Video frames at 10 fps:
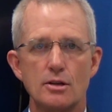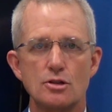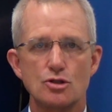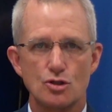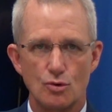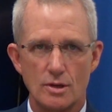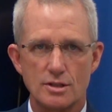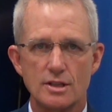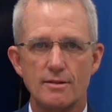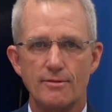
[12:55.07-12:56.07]

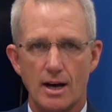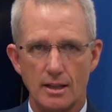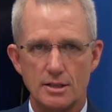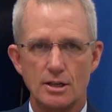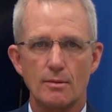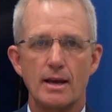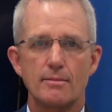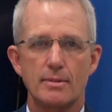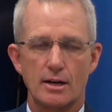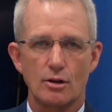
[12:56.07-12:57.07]
students that volunteer
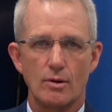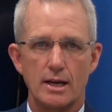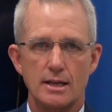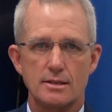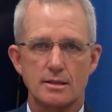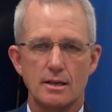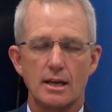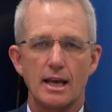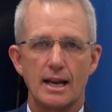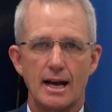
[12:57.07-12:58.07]
make better grades,
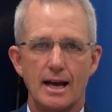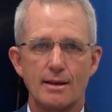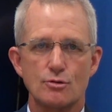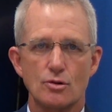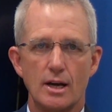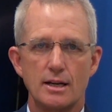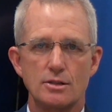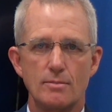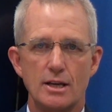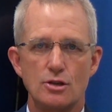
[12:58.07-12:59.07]
and I am trying
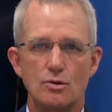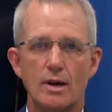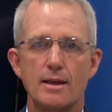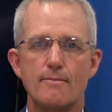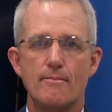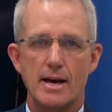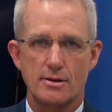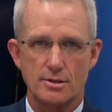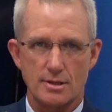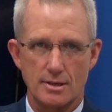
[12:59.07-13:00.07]
to make you a
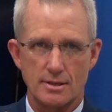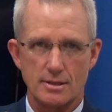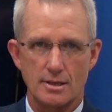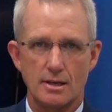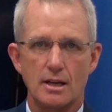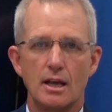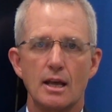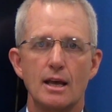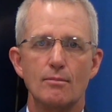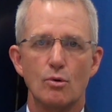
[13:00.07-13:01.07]
better citizen
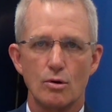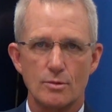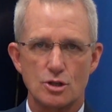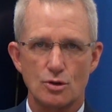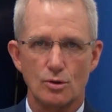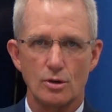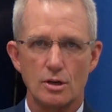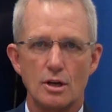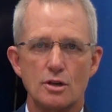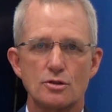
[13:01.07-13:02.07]
and more
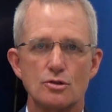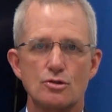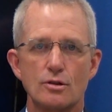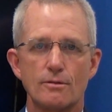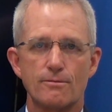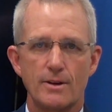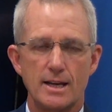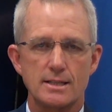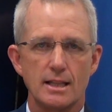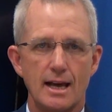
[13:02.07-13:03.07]
mature so that you can
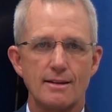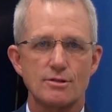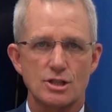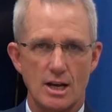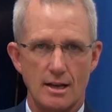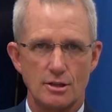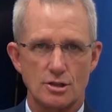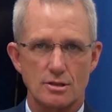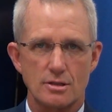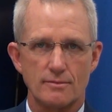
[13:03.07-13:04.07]
face life's
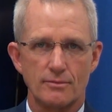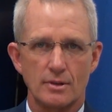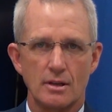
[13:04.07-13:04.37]
challenges.